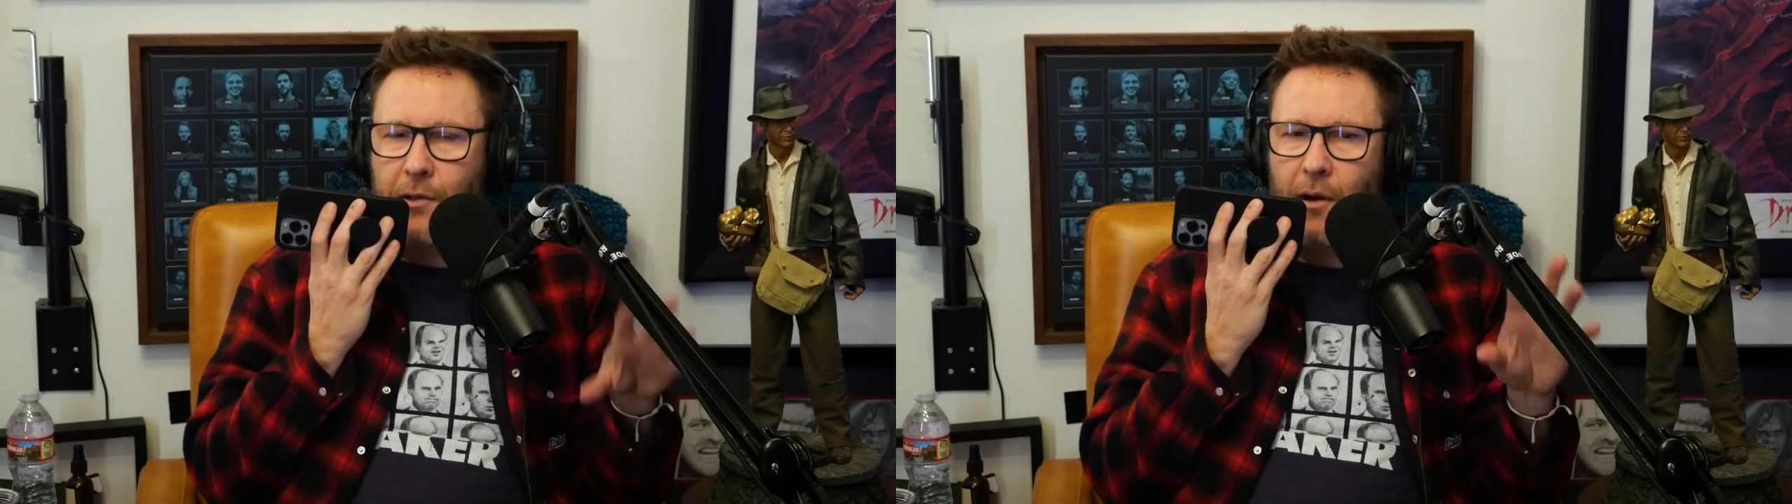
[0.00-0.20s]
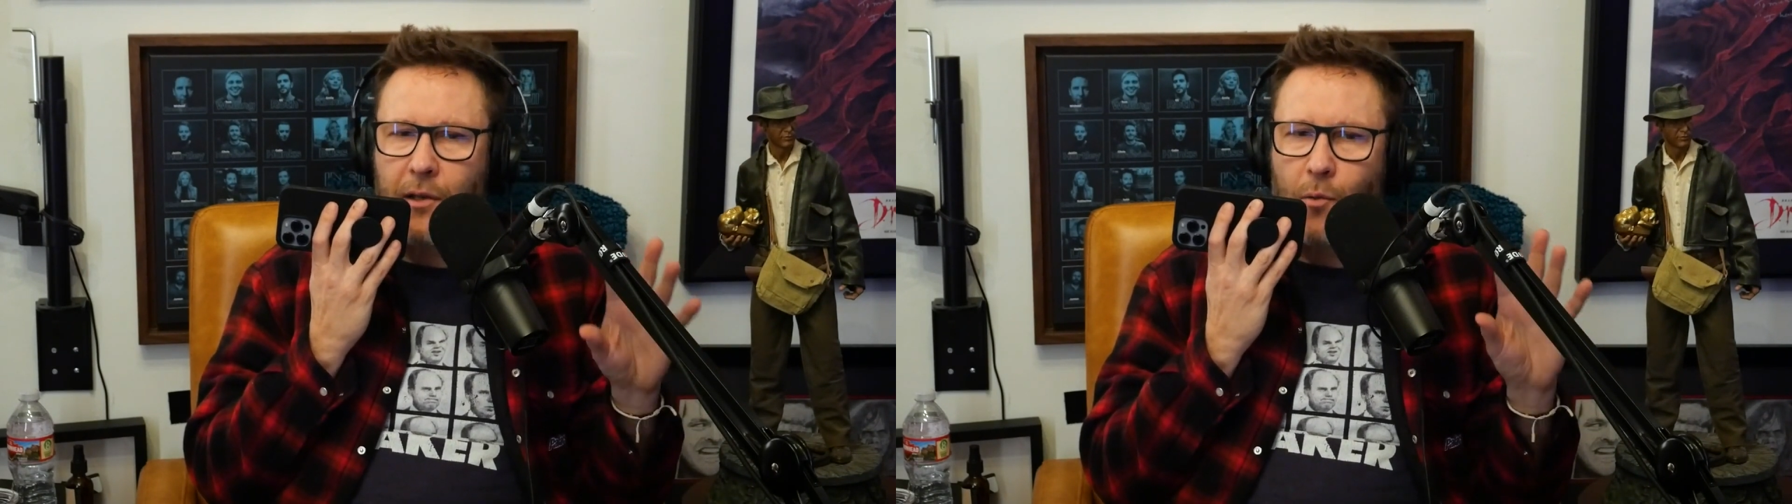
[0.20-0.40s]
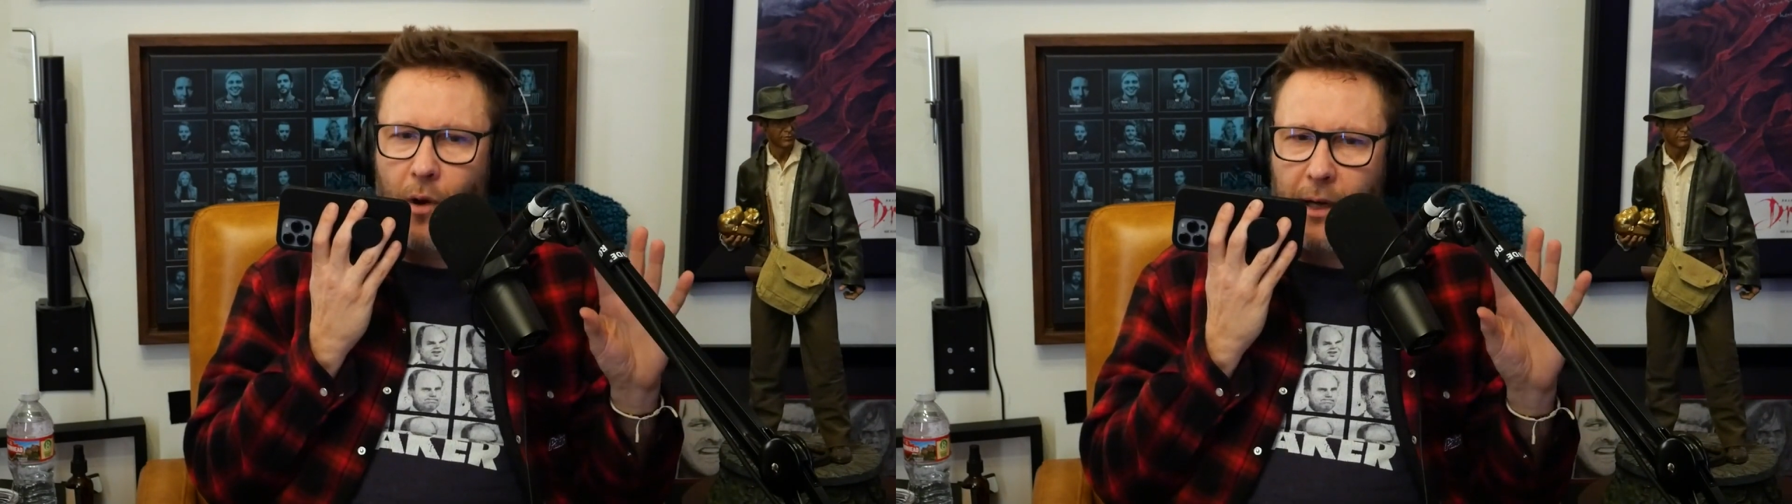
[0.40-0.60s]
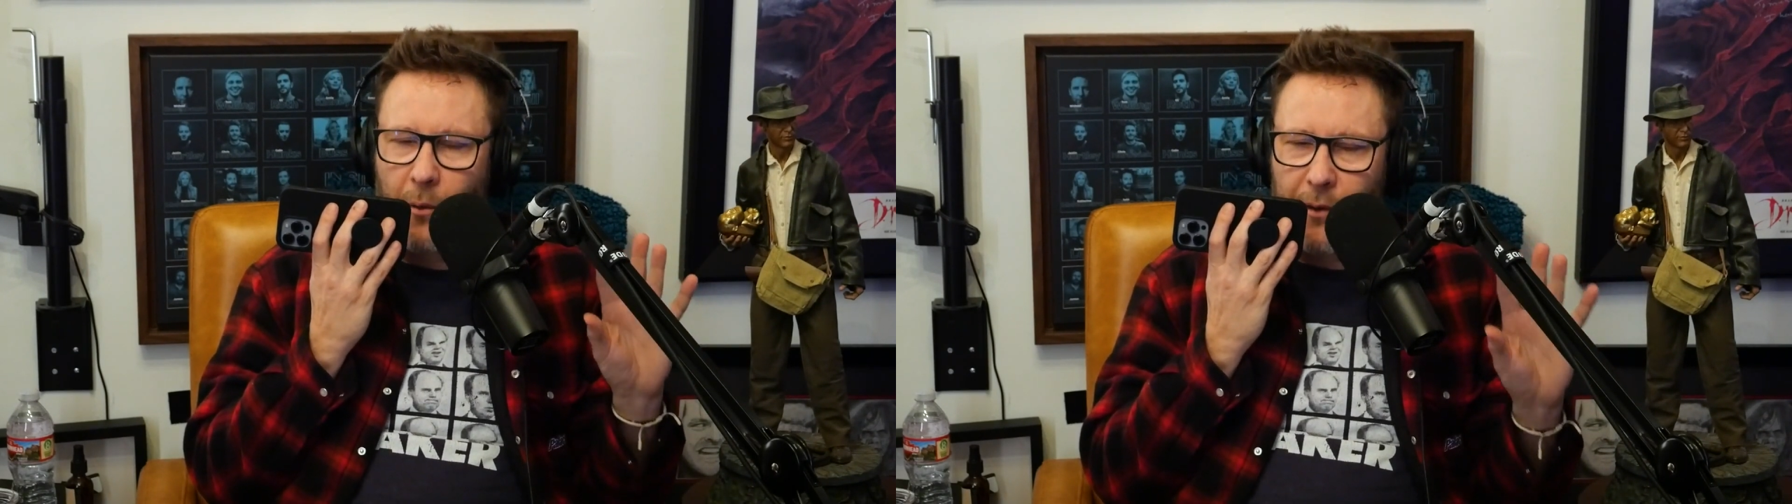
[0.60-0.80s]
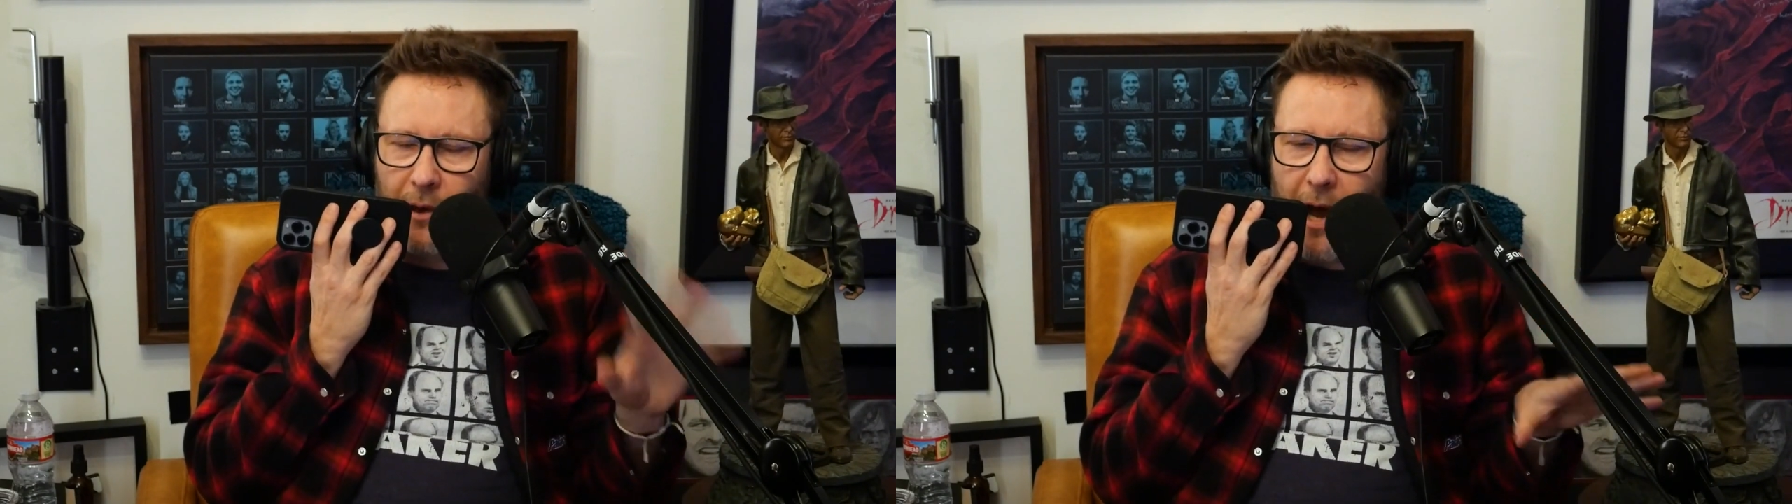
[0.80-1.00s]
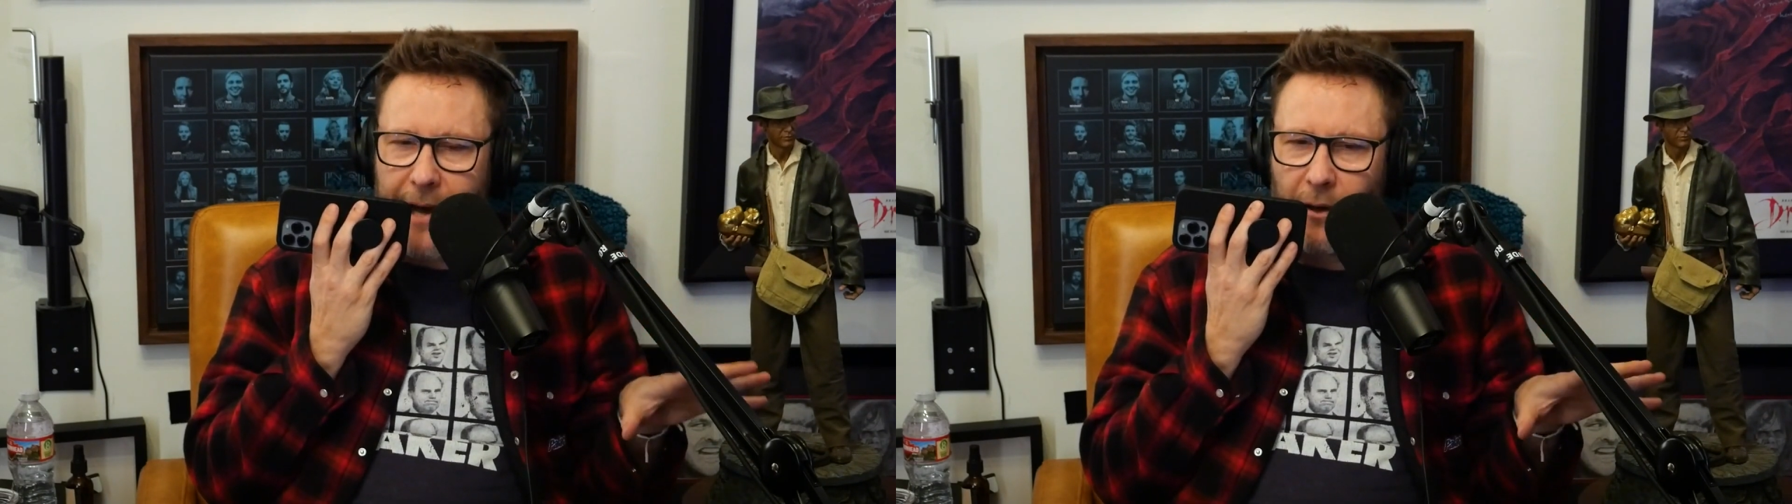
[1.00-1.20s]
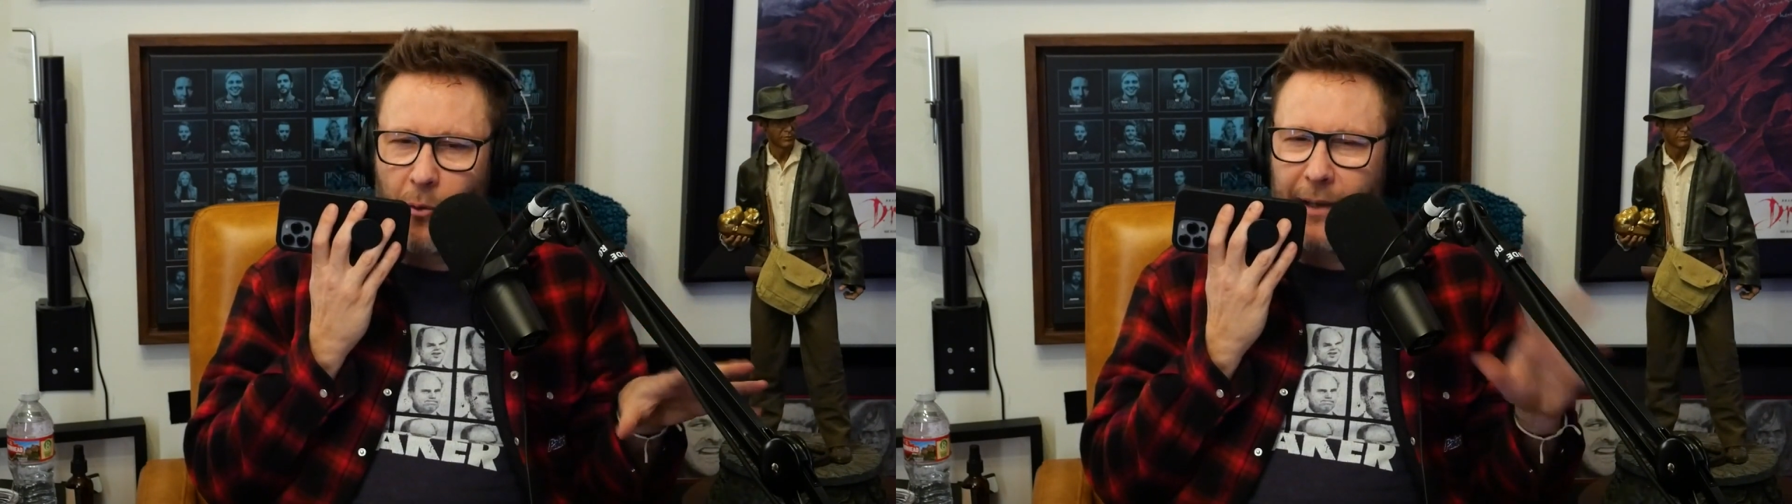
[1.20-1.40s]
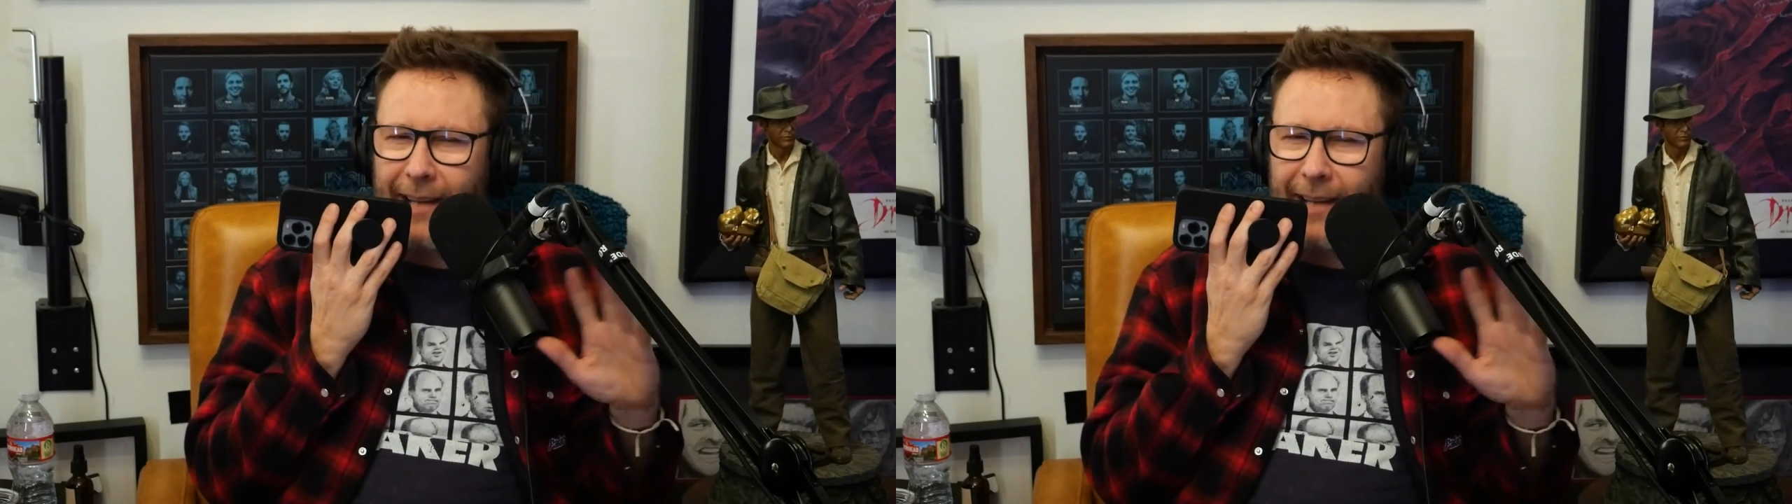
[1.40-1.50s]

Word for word: starts working with Lionel,